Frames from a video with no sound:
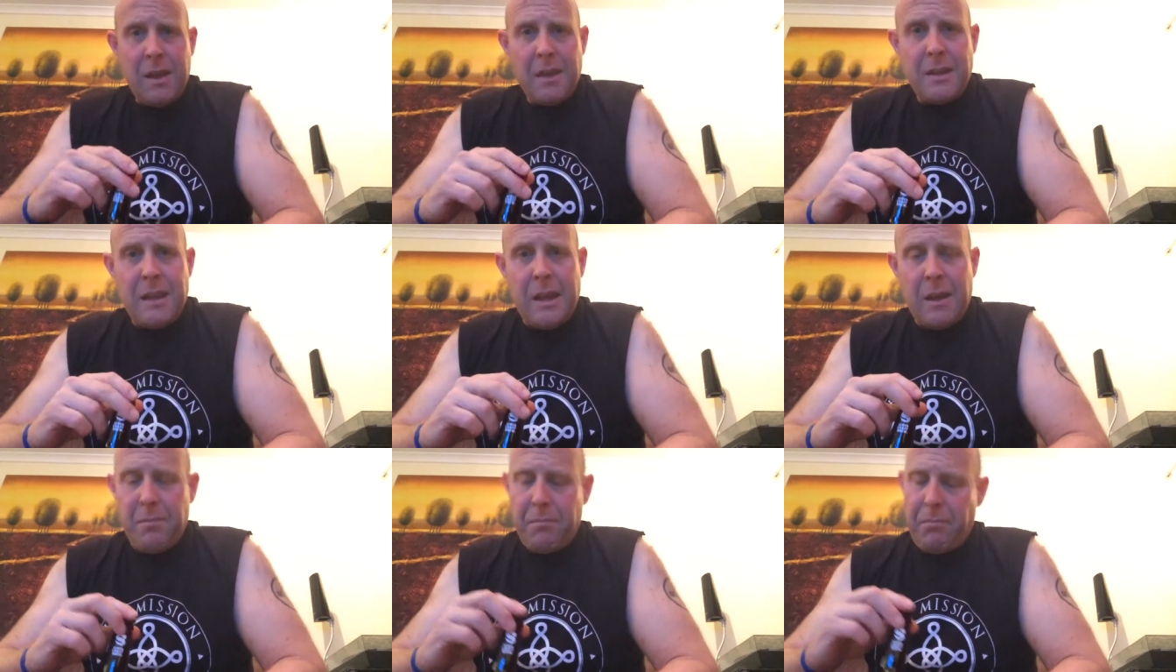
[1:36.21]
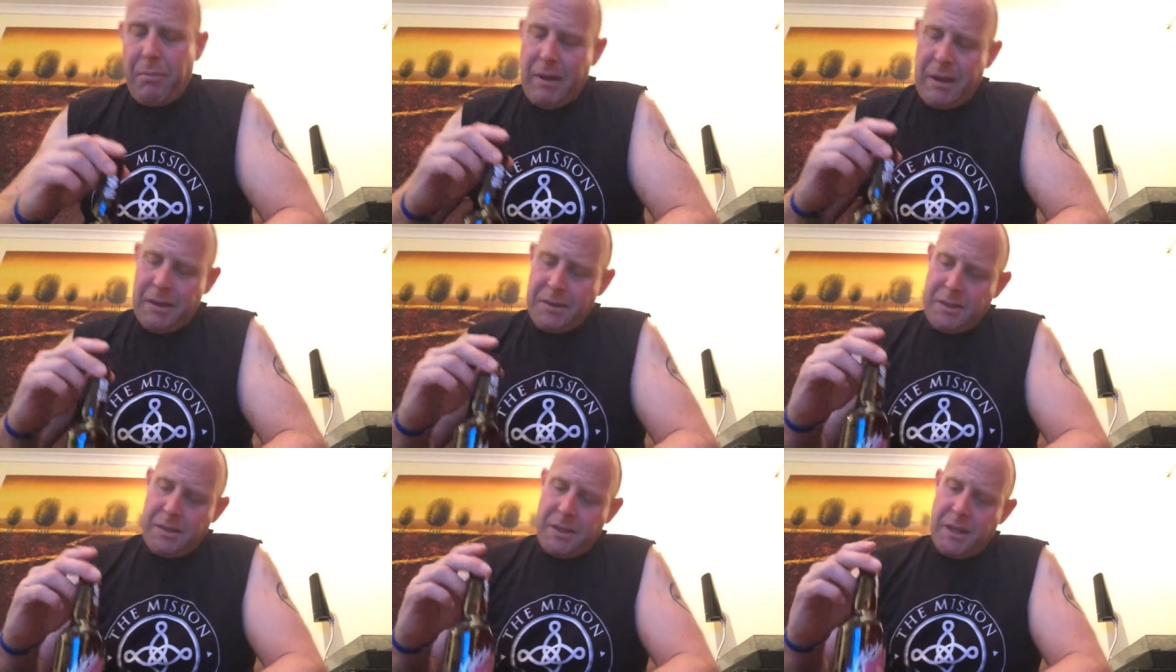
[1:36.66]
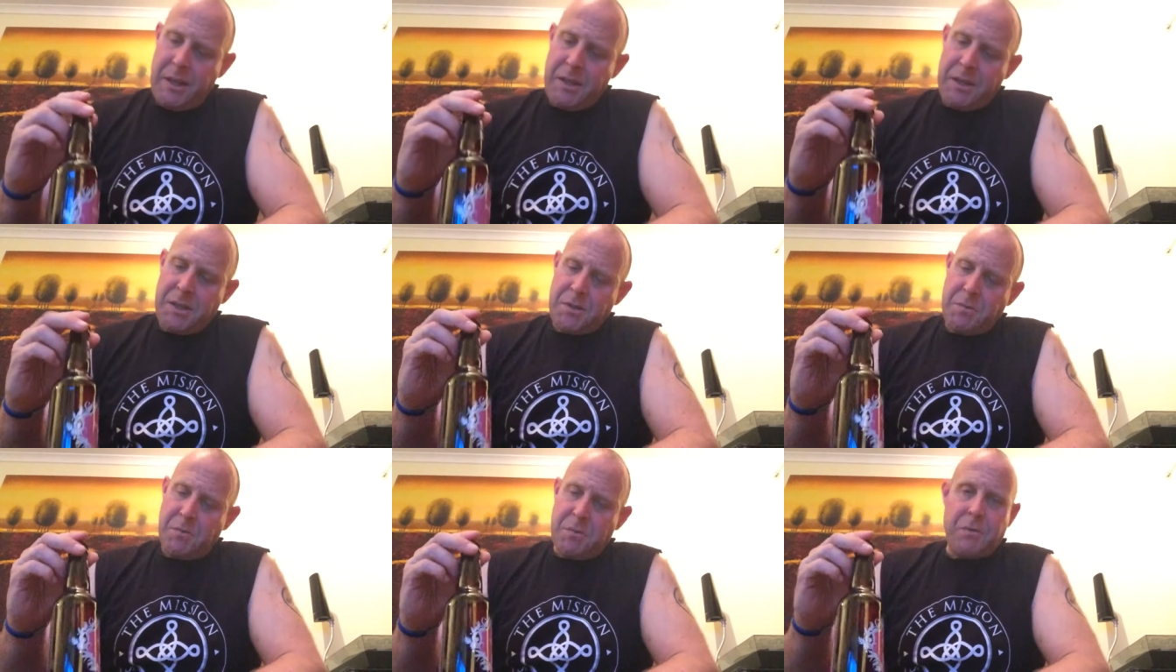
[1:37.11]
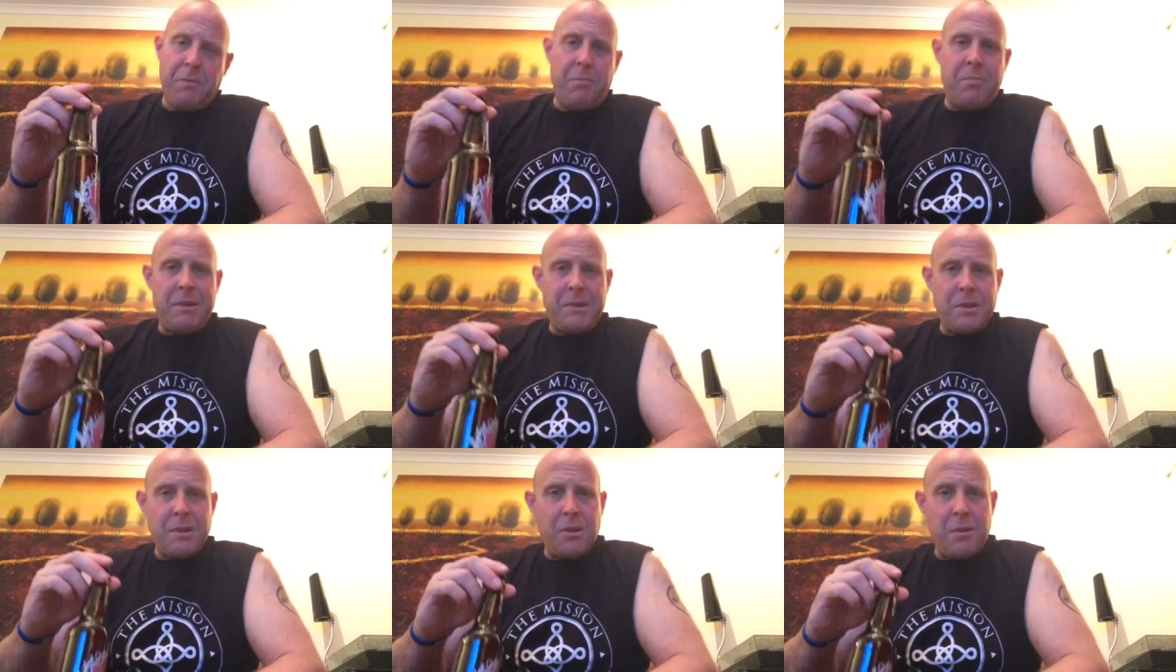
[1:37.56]
Now, Brett is short of
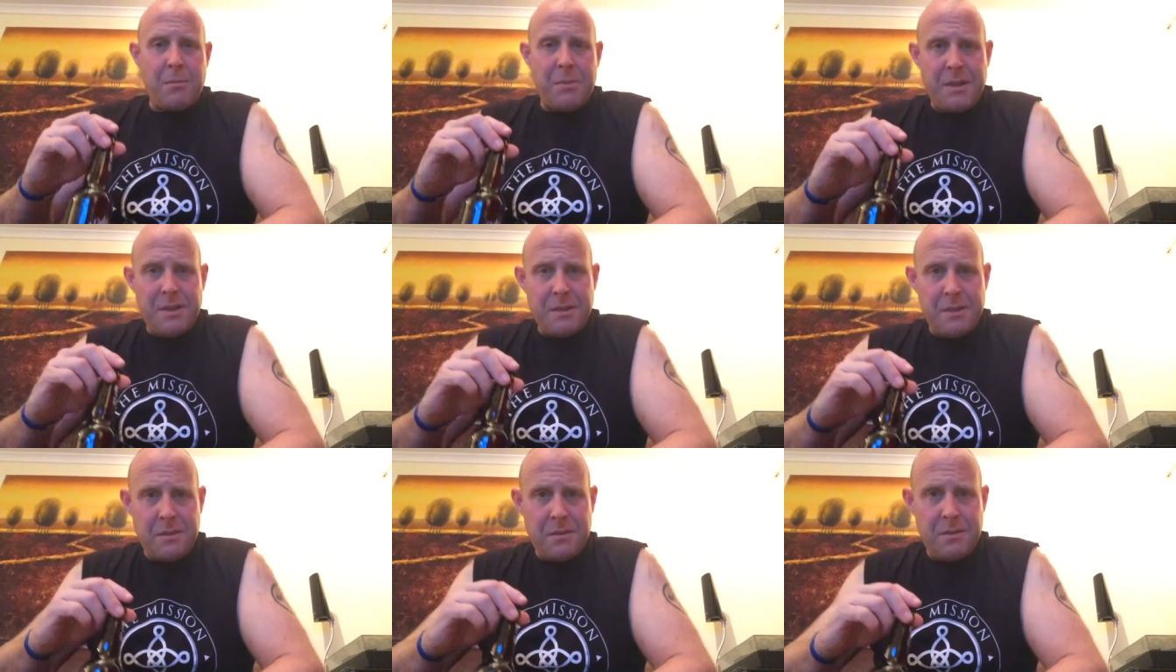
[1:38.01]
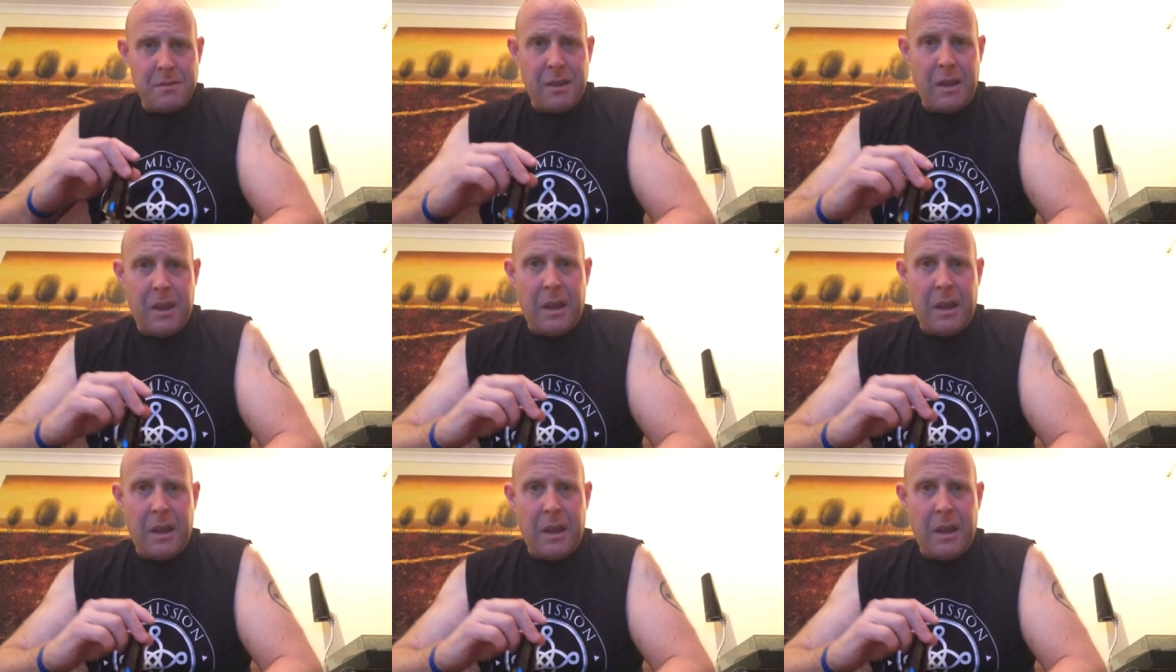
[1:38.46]
Brettanomyces.